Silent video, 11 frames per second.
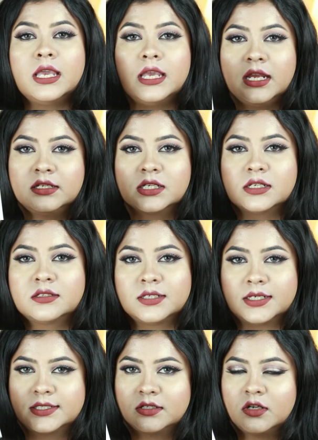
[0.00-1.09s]
it
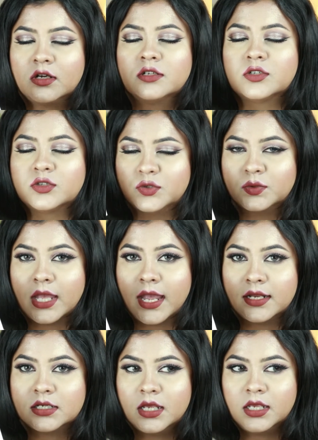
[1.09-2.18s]
does not do
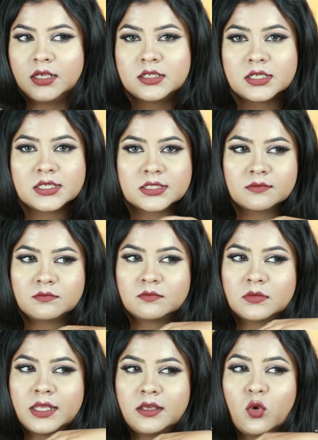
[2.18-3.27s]
that. It is
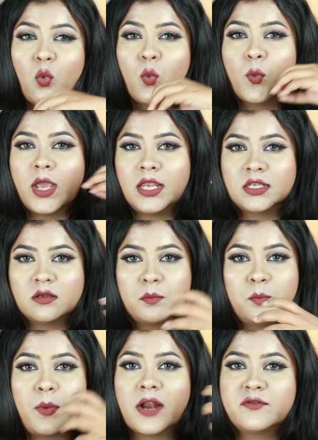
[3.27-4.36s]
like wet,
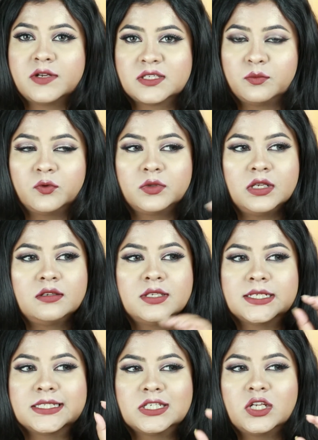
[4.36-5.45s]
buttery smooth. It
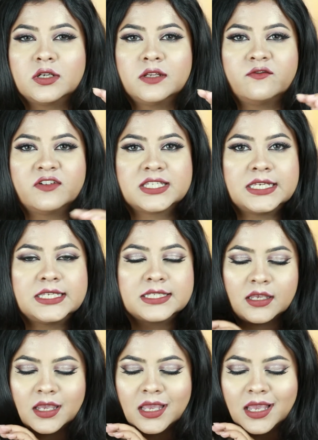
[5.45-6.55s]
does not emphasize
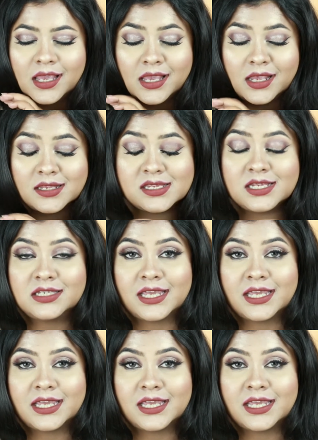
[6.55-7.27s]
any